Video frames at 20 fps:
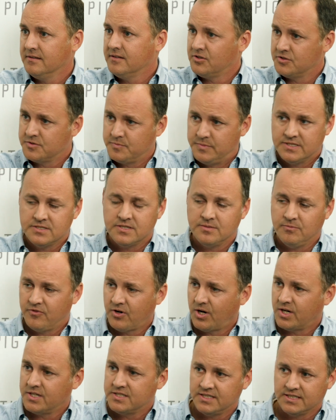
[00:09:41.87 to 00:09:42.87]
There's been some
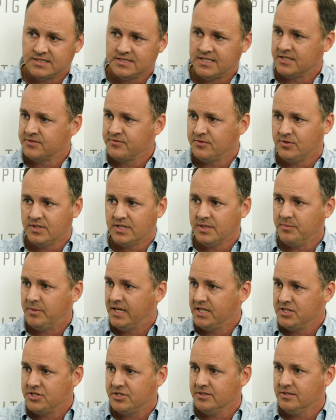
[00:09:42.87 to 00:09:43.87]
very successful
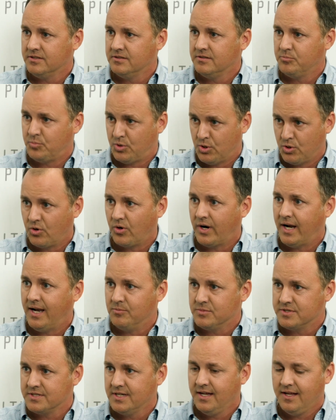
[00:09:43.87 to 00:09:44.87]
elimination
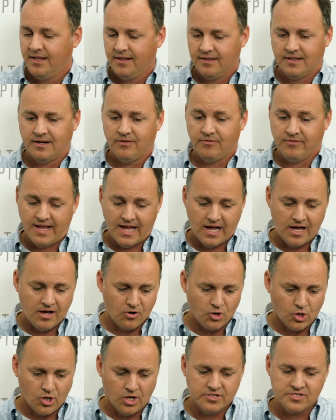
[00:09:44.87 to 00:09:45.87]
programs that have
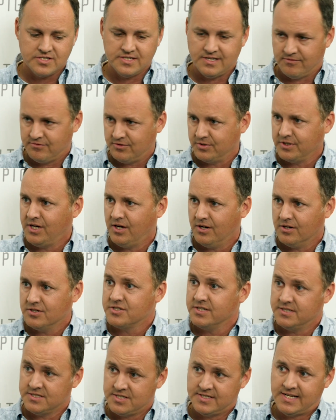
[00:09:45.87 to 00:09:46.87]
now gone several
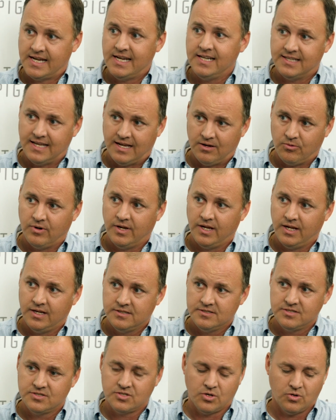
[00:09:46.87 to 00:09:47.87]
years and stayed that way.
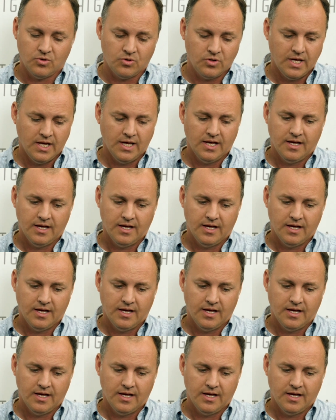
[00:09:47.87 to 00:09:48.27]
So